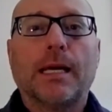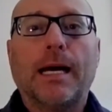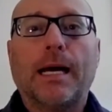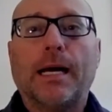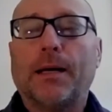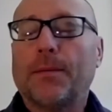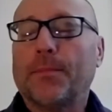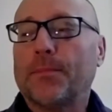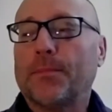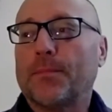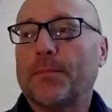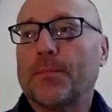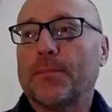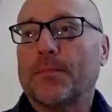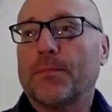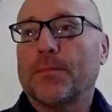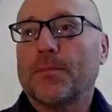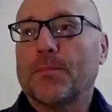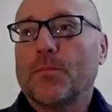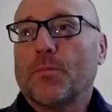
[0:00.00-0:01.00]
Um,
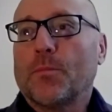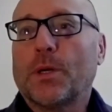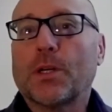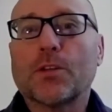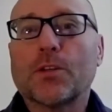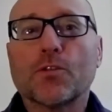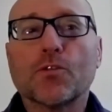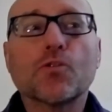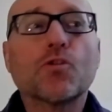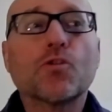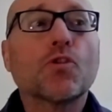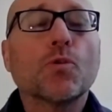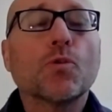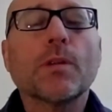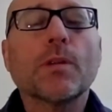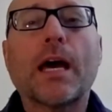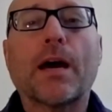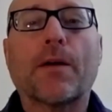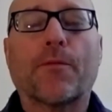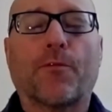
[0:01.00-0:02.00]
but do
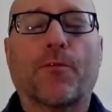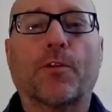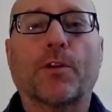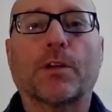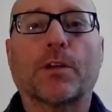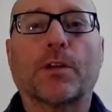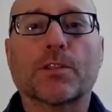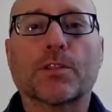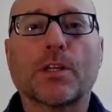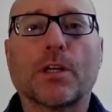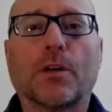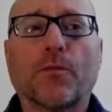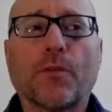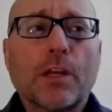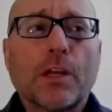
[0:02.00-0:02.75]
that for yourself